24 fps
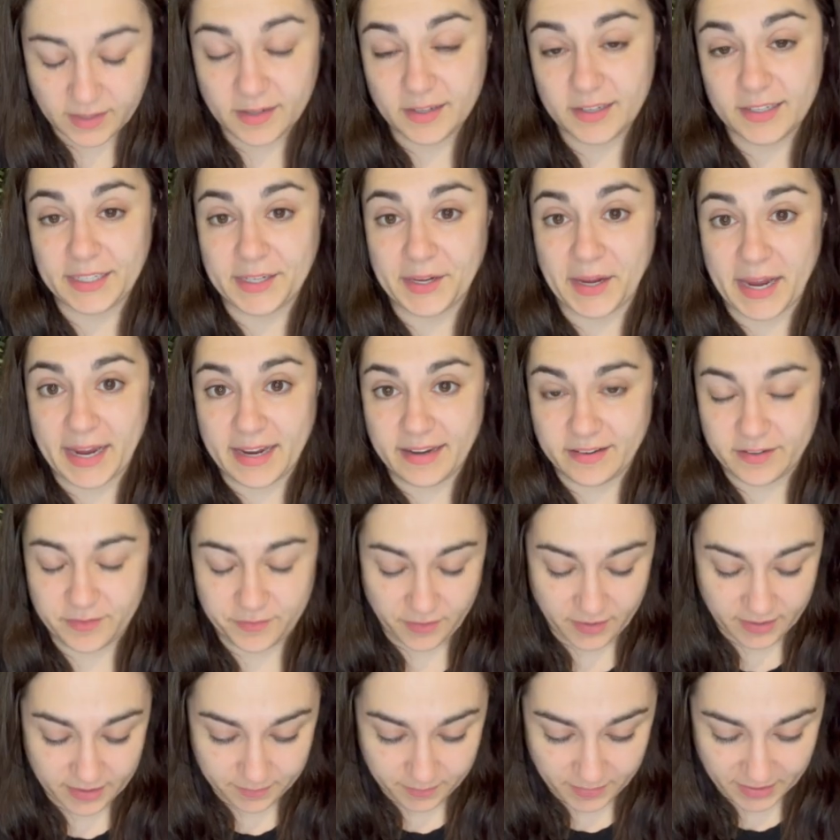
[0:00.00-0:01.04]
So 8
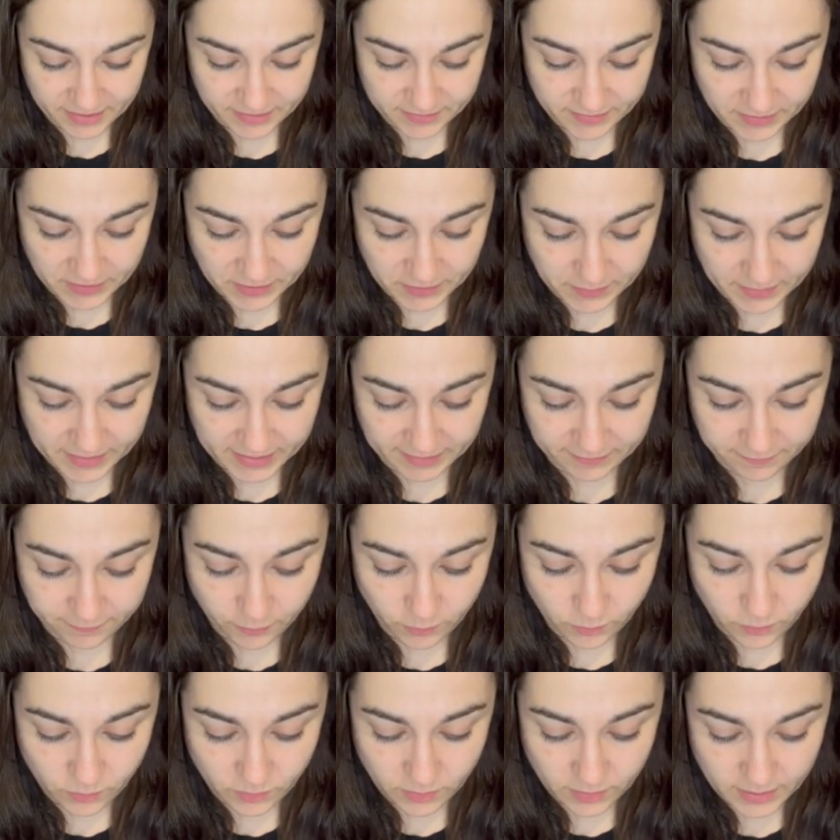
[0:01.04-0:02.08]
divided by 2 is
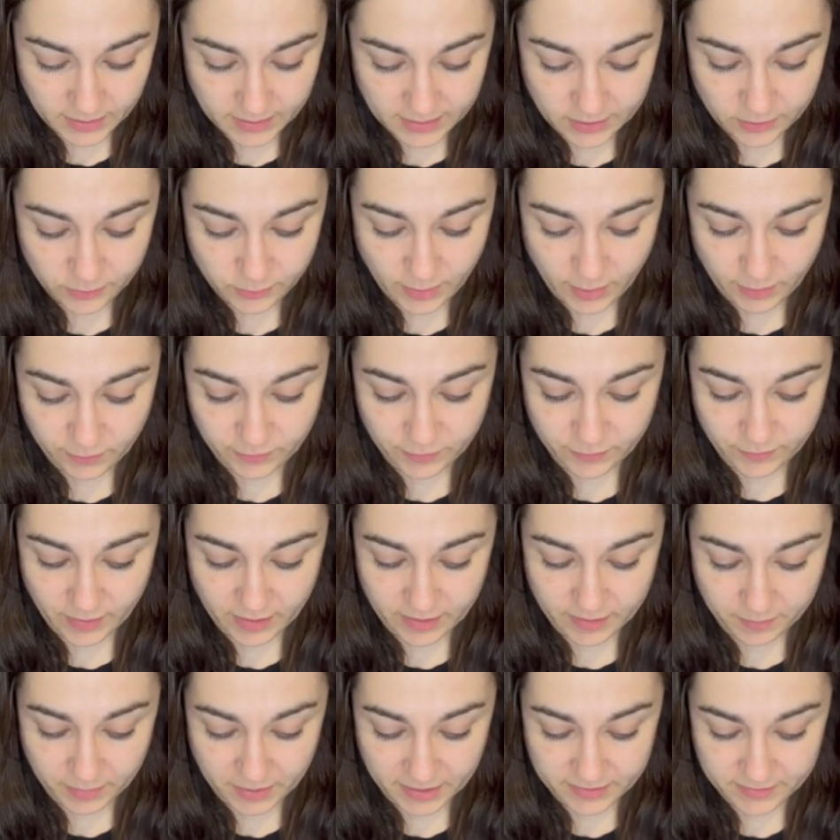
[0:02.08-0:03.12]
4, 12
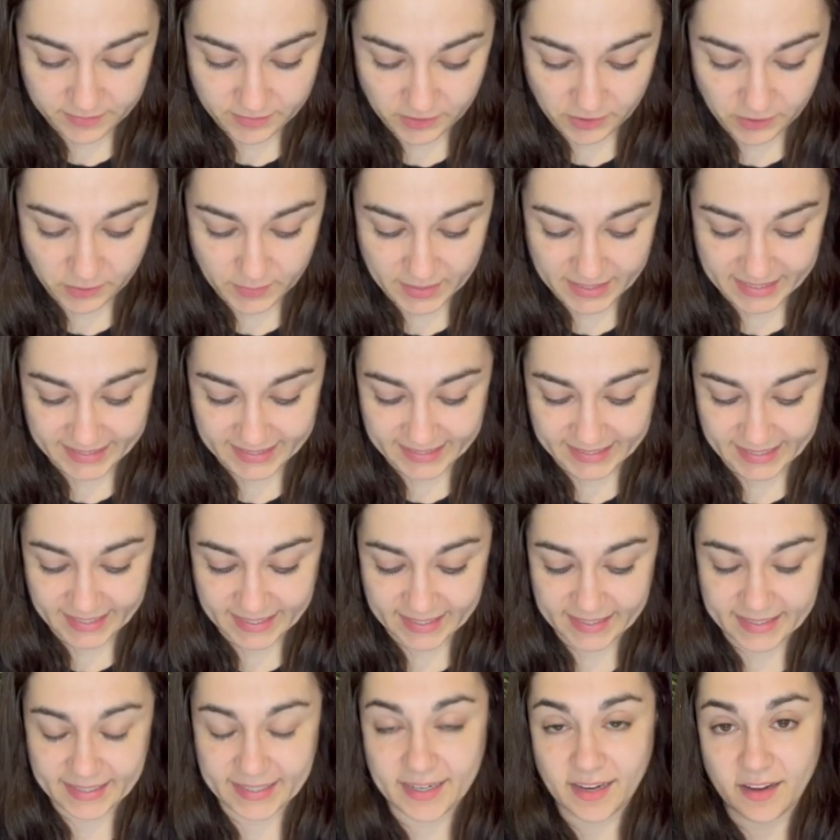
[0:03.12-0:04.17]
divided by 2 is
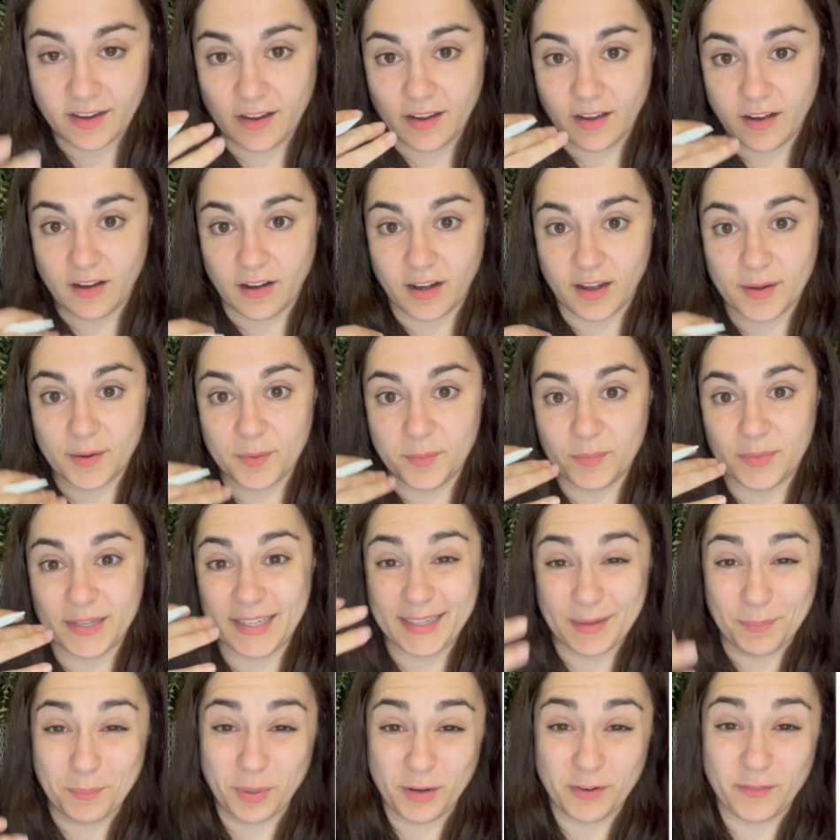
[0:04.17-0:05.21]
6. I'm
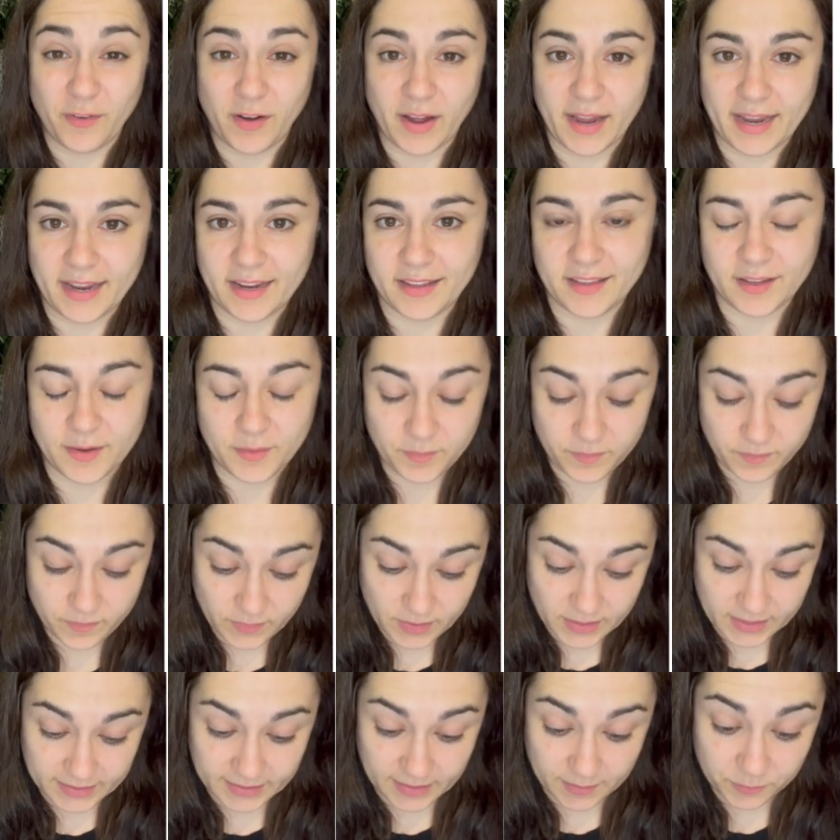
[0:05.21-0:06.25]
simplifying them
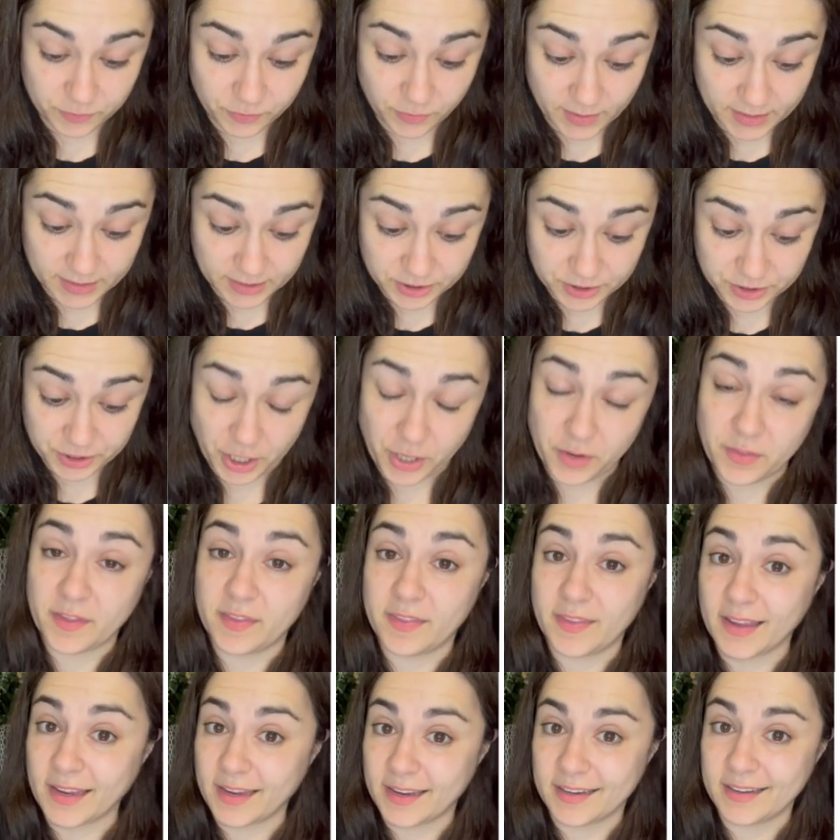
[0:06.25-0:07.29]
because I'm trying to show that
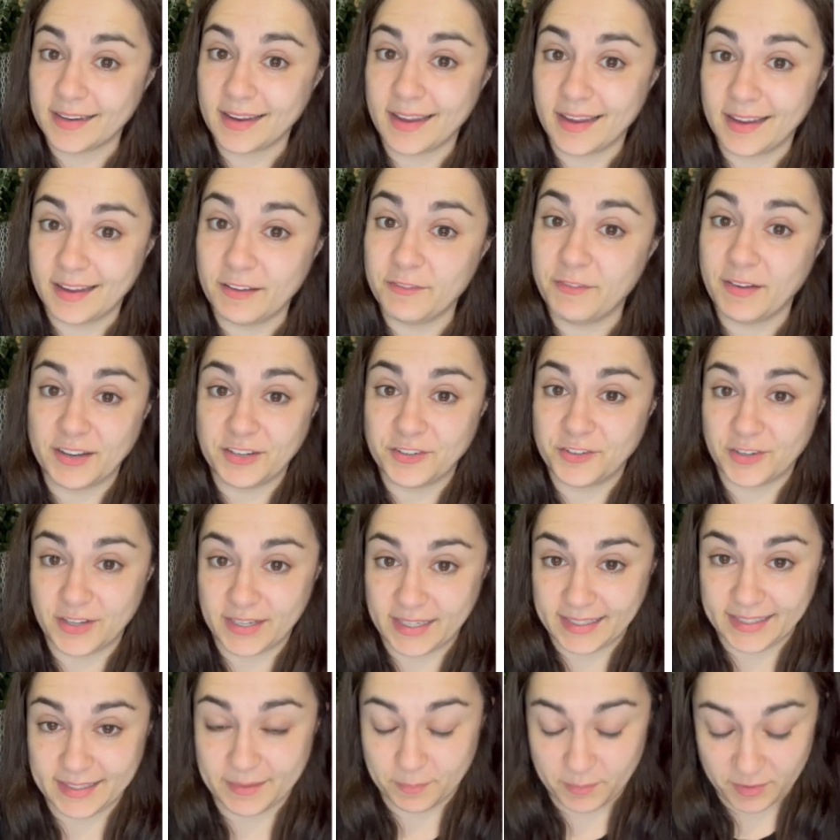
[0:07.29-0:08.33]
they can eventually
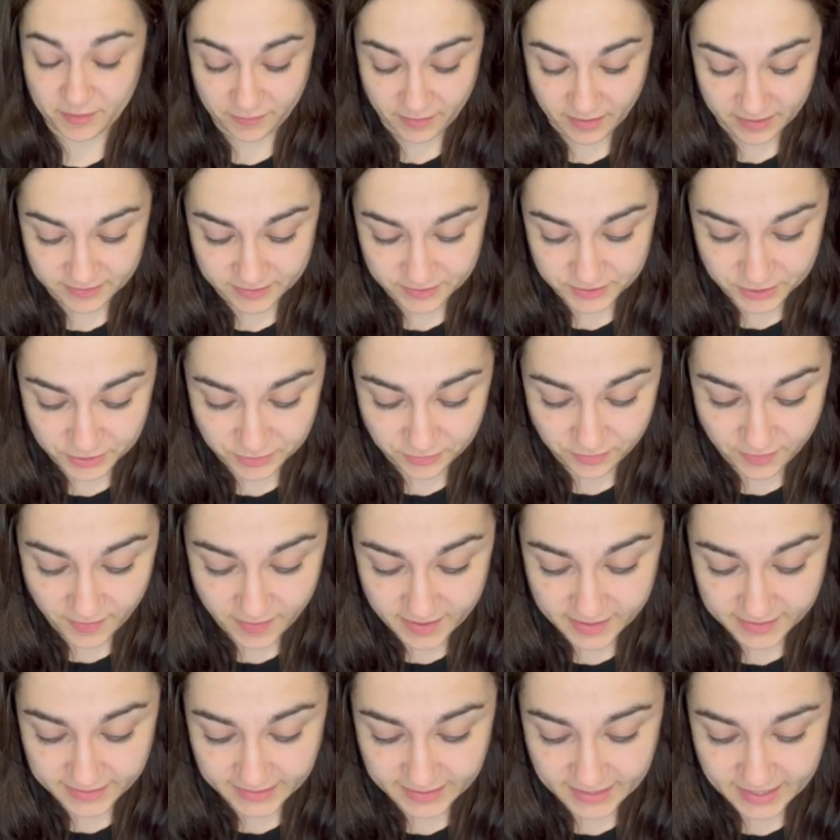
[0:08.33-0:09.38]
simplify to
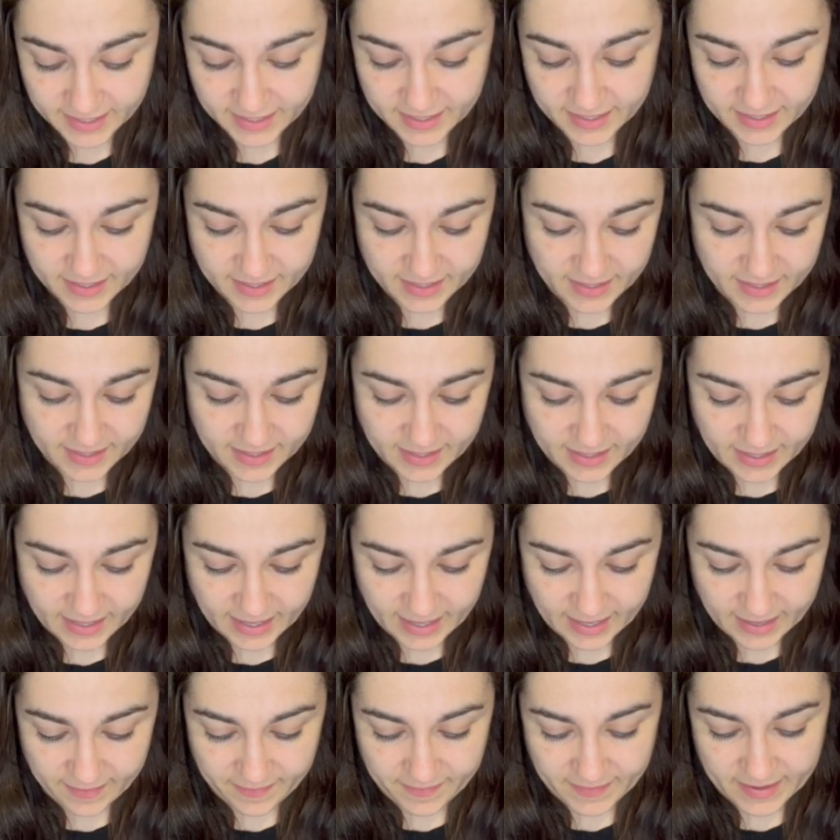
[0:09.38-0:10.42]
2/3,
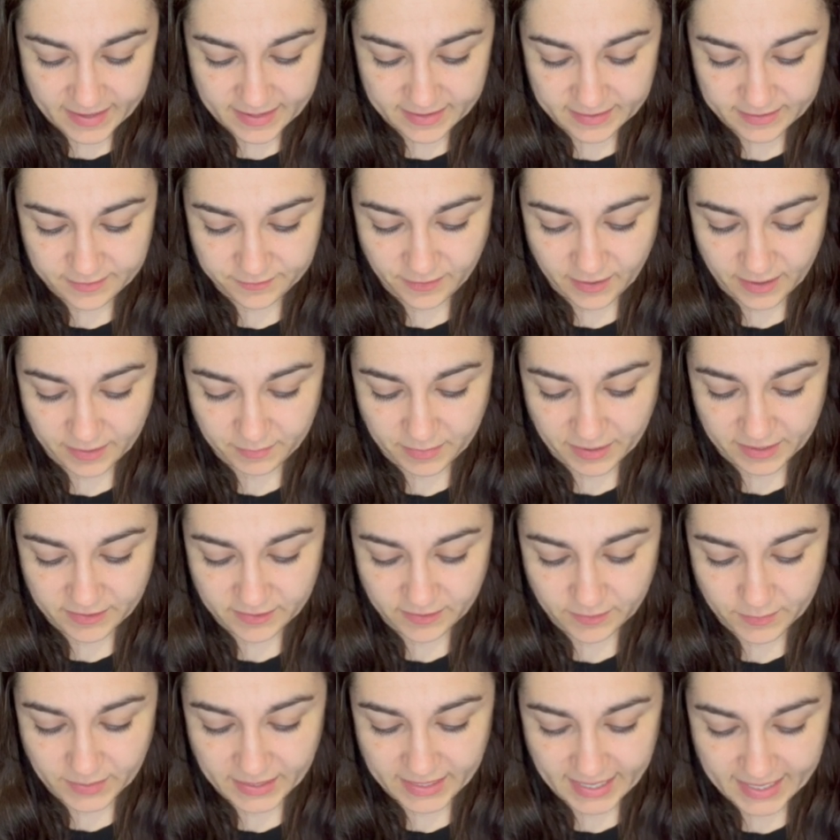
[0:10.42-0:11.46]
and then divide by
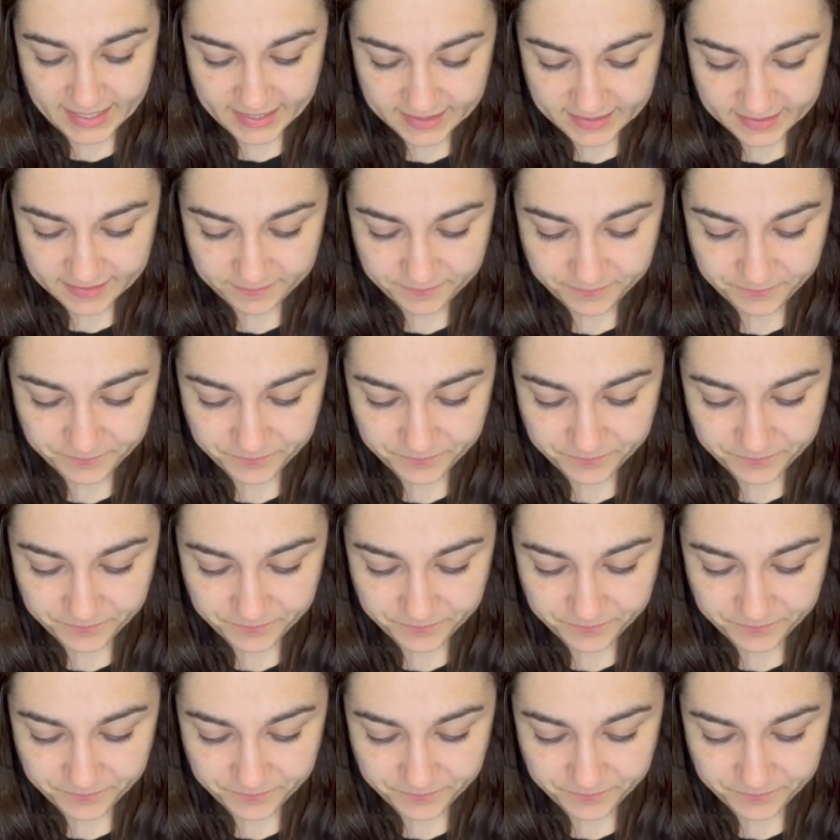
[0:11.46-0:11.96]
2 again,